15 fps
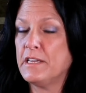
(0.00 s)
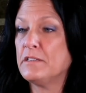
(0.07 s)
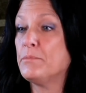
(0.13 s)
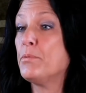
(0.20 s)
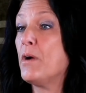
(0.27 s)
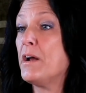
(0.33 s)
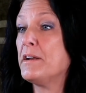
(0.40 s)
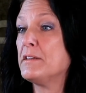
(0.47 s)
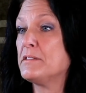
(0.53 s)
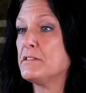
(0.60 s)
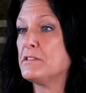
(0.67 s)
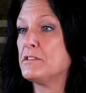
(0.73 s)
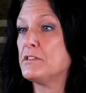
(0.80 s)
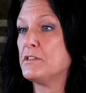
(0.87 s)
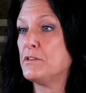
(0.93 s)
He's brought
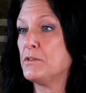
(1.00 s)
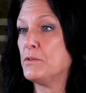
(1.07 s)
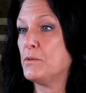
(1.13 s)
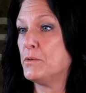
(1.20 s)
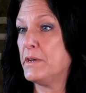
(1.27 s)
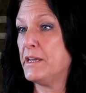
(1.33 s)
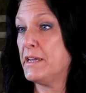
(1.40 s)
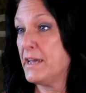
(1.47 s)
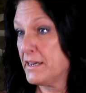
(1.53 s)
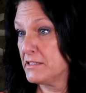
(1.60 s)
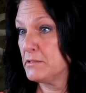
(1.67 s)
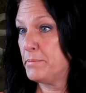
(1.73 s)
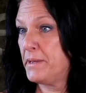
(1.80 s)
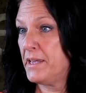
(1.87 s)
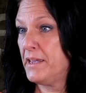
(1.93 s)
us to
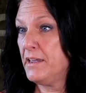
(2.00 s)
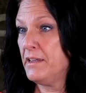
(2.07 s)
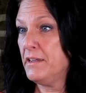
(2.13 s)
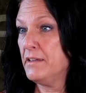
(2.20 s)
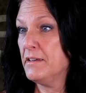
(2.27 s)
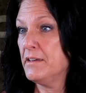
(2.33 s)
EXP,